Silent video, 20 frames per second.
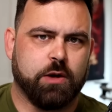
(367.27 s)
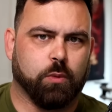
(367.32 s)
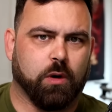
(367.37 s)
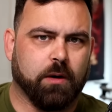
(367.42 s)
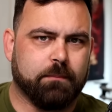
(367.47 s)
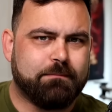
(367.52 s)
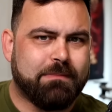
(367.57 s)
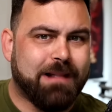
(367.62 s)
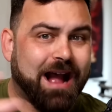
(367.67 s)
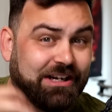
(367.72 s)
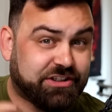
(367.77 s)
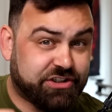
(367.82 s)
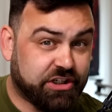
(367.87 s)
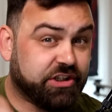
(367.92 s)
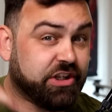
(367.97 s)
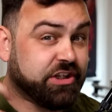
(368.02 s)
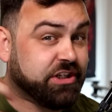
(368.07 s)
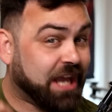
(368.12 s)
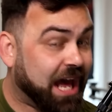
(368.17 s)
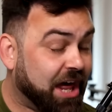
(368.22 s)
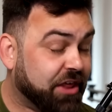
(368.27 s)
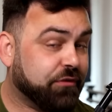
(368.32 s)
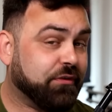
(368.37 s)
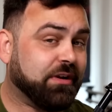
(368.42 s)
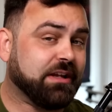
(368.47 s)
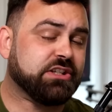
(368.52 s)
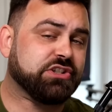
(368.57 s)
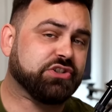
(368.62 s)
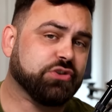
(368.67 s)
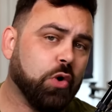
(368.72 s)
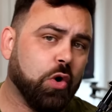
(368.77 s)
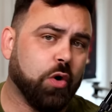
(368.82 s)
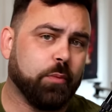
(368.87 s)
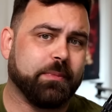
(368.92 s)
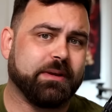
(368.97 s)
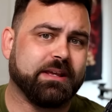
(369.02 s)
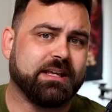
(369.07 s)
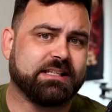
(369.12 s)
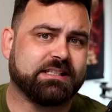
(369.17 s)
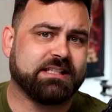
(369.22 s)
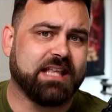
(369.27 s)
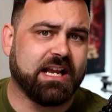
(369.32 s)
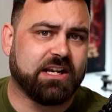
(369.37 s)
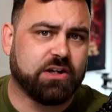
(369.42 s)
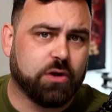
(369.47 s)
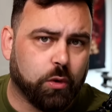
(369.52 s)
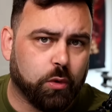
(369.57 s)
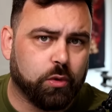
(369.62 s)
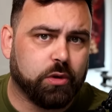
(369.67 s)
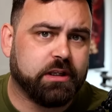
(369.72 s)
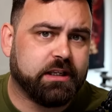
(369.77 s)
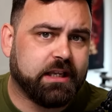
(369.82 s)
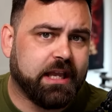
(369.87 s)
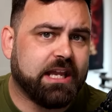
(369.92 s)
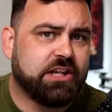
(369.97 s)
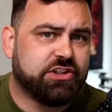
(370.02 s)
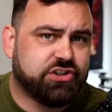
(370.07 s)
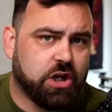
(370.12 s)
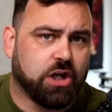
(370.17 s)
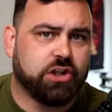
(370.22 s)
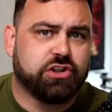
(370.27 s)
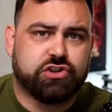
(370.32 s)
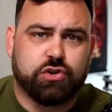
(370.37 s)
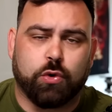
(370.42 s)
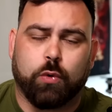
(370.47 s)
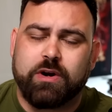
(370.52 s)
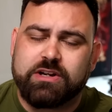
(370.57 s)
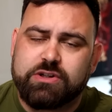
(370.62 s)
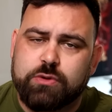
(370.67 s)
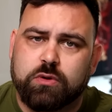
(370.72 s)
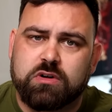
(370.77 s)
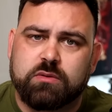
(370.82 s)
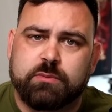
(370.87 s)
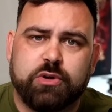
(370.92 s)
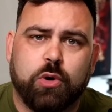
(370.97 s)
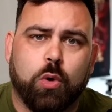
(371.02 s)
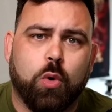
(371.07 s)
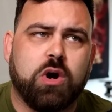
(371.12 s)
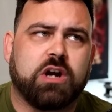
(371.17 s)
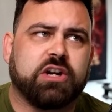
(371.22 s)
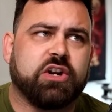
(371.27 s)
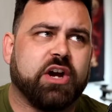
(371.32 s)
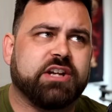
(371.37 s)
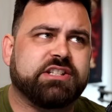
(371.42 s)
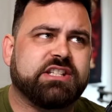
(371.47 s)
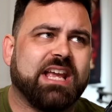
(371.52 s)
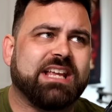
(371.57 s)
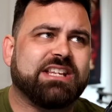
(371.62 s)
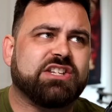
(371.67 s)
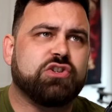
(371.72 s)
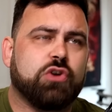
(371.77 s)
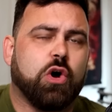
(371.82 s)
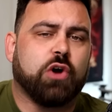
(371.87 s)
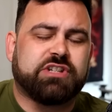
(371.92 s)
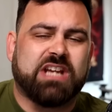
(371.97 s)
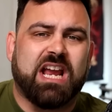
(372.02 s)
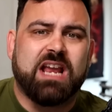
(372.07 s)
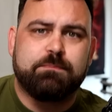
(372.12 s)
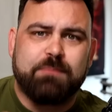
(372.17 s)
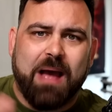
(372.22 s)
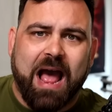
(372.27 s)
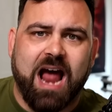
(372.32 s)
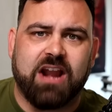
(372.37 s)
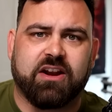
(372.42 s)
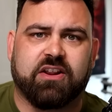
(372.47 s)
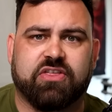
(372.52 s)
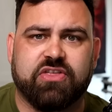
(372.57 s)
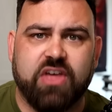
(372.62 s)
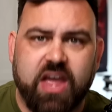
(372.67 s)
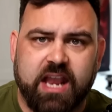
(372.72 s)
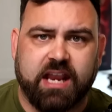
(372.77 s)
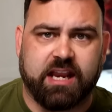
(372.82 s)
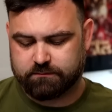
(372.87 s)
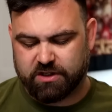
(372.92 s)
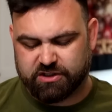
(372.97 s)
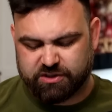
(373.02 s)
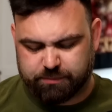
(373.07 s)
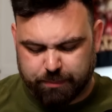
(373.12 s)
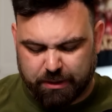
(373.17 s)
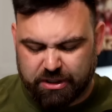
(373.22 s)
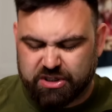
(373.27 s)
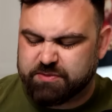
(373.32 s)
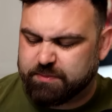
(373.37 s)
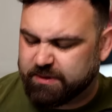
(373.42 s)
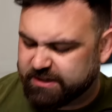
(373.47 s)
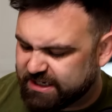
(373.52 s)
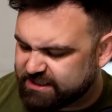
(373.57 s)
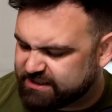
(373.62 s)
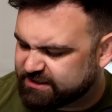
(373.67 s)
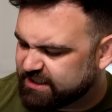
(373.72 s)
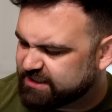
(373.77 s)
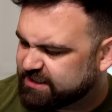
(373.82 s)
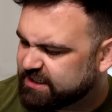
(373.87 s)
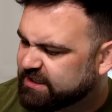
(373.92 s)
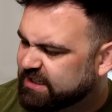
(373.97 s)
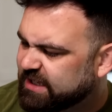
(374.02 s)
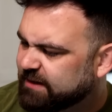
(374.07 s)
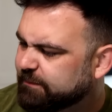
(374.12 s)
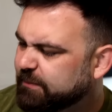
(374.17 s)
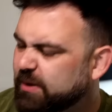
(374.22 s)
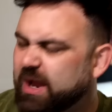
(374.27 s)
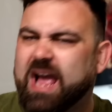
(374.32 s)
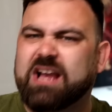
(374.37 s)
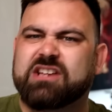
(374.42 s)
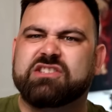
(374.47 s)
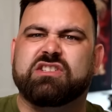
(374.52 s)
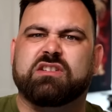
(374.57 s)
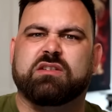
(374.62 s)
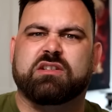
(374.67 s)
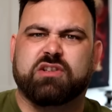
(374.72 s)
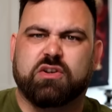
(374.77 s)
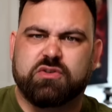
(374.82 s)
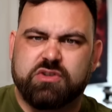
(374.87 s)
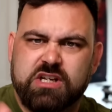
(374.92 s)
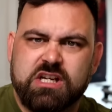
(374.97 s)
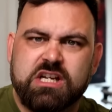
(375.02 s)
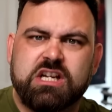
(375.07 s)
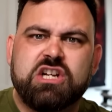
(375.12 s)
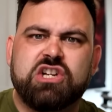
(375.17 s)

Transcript: What Magic the Gathering has taught me is that calling a judge or a tournament organizer is not a bad thing. I just punched my desk as I said that by accident, as I was